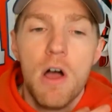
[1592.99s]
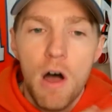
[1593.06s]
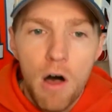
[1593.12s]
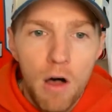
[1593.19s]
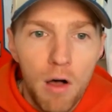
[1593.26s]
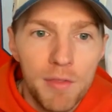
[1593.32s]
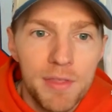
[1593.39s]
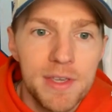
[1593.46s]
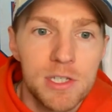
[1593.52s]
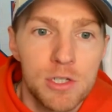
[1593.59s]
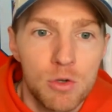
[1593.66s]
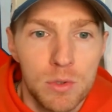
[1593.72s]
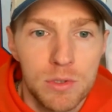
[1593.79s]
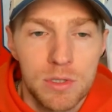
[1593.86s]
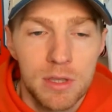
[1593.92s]
all these
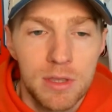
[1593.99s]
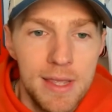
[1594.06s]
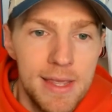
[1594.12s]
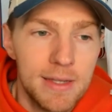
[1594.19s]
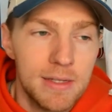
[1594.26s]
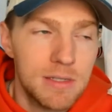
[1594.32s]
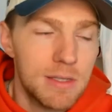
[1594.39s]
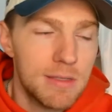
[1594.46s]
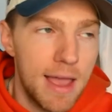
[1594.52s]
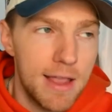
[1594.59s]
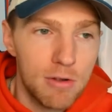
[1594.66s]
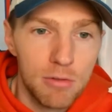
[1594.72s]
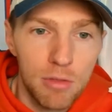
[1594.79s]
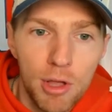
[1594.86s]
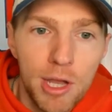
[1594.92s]
sorts of things that
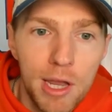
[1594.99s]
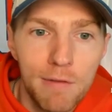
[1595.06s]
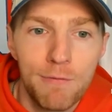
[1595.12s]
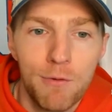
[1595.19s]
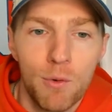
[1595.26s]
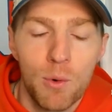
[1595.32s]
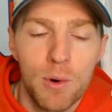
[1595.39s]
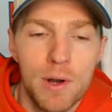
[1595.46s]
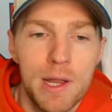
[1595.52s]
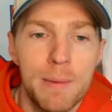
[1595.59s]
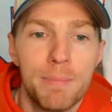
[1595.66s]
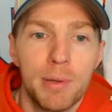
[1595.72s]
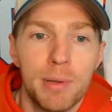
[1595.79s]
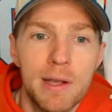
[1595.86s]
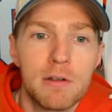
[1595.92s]
you're looking for in
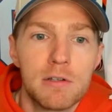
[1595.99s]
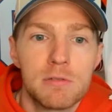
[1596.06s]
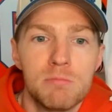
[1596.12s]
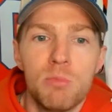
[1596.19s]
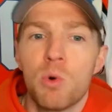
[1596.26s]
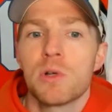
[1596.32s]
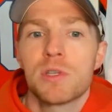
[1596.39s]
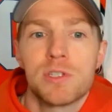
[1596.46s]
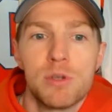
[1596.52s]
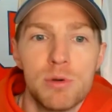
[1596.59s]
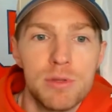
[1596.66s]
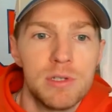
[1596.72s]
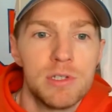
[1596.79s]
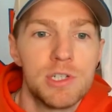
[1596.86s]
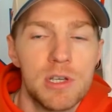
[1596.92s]
players, more so
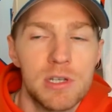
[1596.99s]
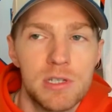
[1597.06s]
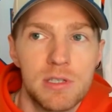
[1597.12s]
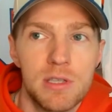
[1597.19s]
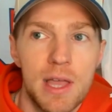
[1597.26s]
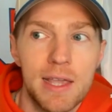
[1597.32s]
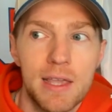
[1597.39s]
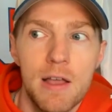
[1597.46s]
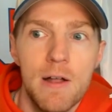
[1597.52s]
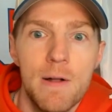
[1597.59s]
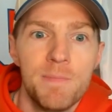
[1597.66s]
than just like,